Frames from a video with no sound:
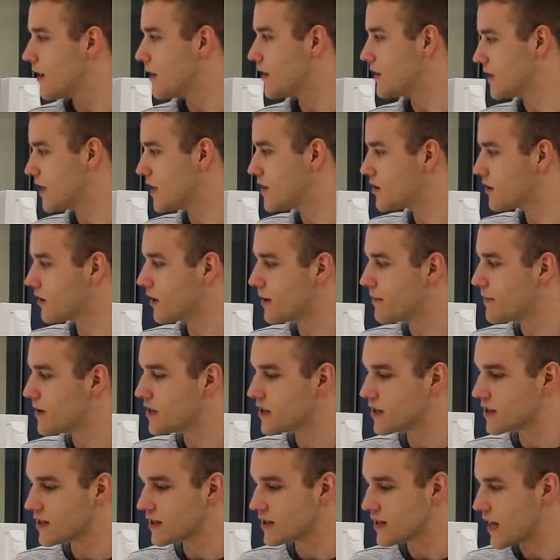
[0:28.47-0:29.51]
digital
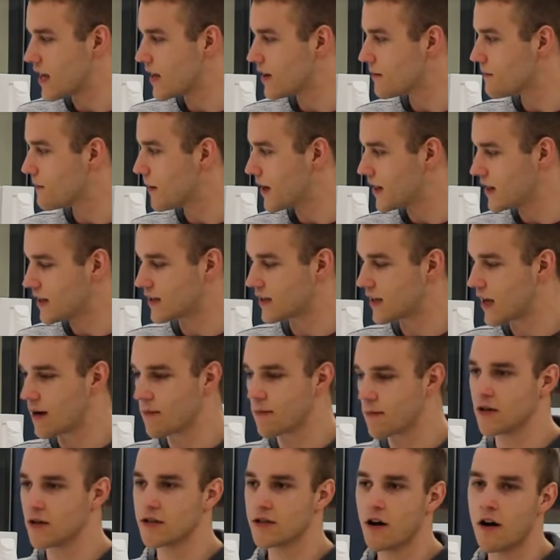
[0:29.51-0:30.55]
images taken by these
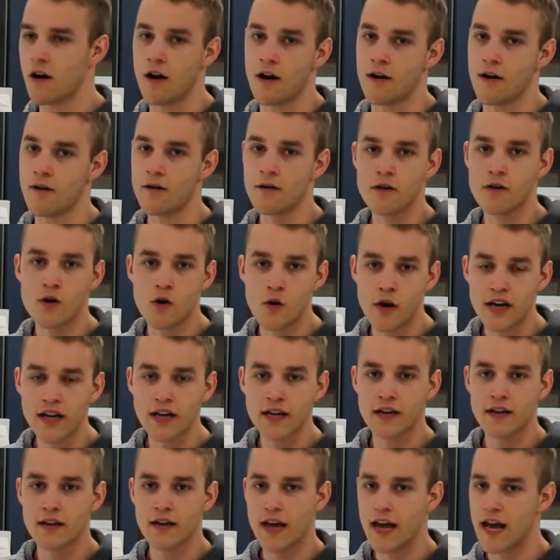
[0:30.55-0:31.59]
cameras are quick
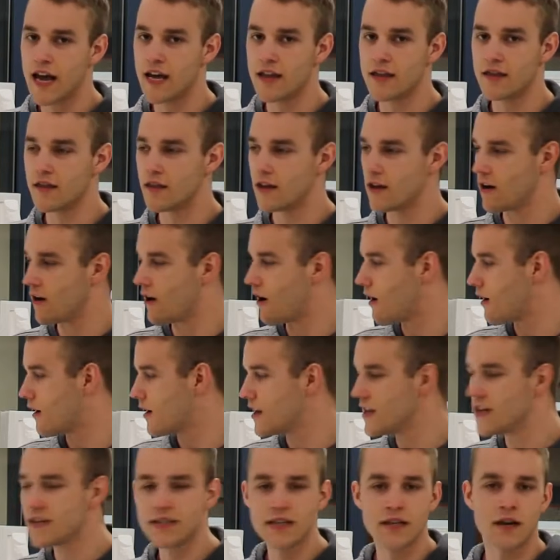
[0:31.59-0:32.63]
and they are
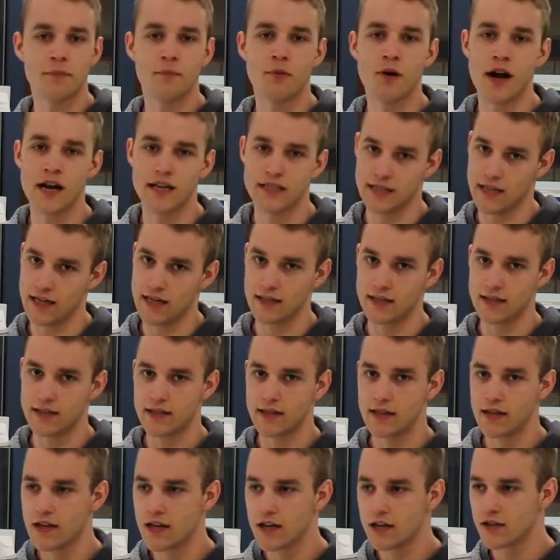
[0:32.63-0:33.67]
easy to process.
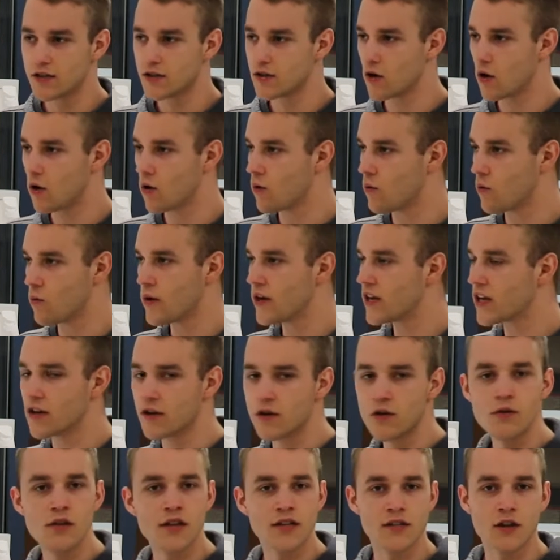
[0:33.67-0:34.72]
So we can
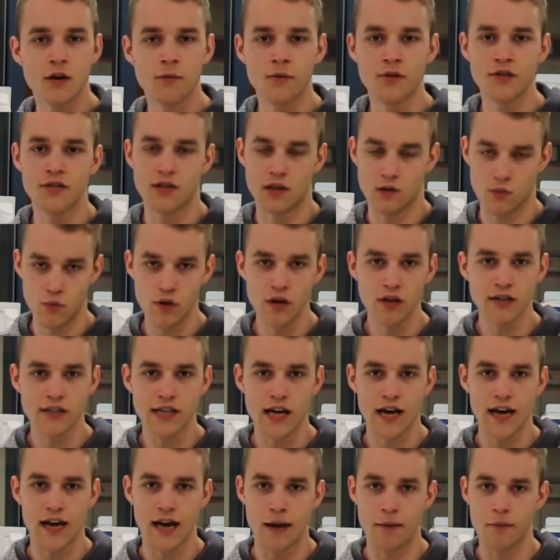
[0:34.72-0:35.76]
do this almost in real
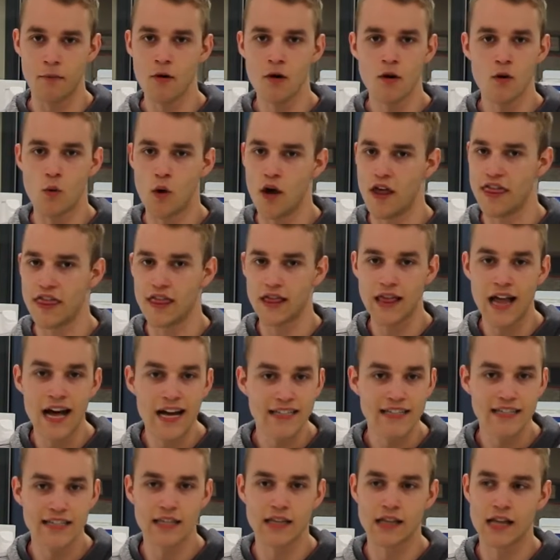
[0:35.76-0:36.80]
time with
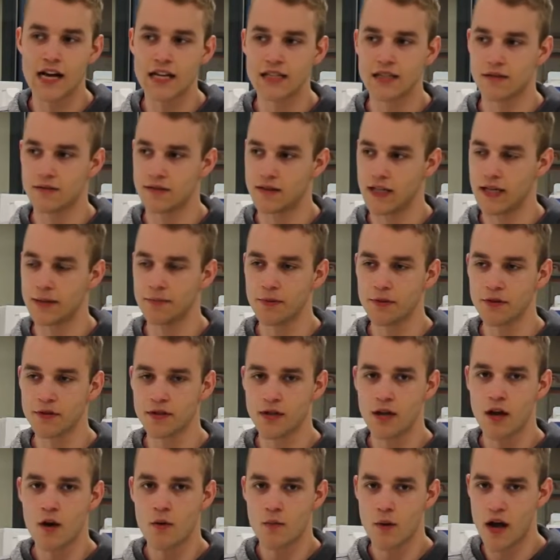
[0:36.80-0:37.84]
lots and lots of samples
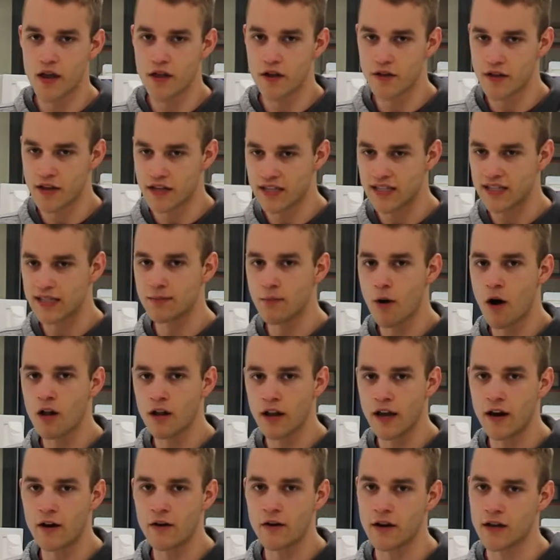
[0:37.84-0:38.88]
rather than small
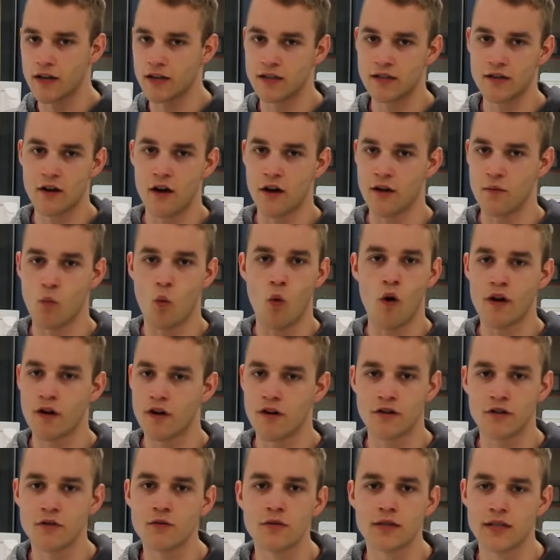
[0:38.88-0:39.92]
areas on 1
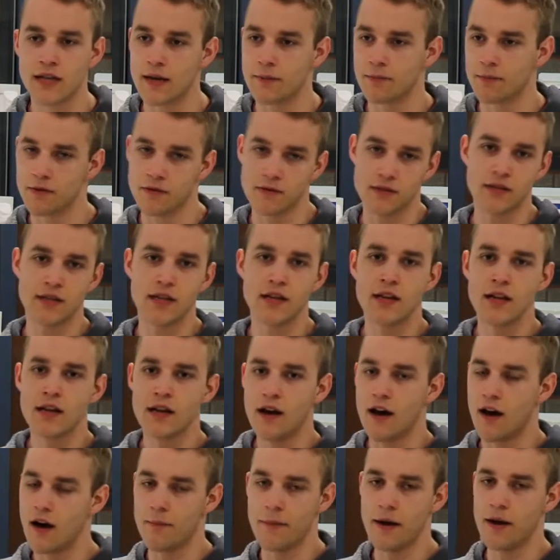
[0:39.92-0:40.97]
or 2 samples
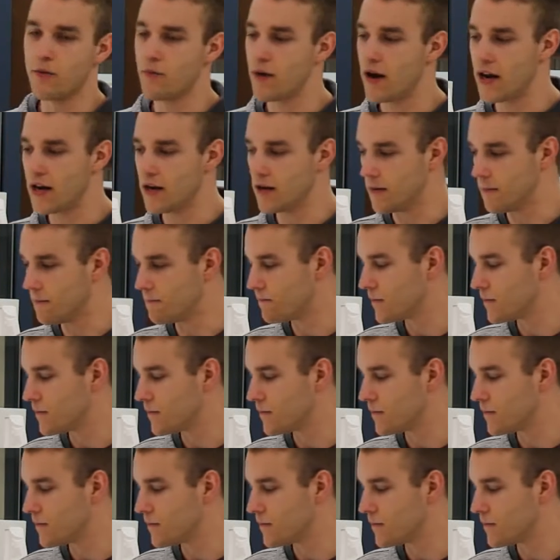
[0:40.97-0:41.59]
at random.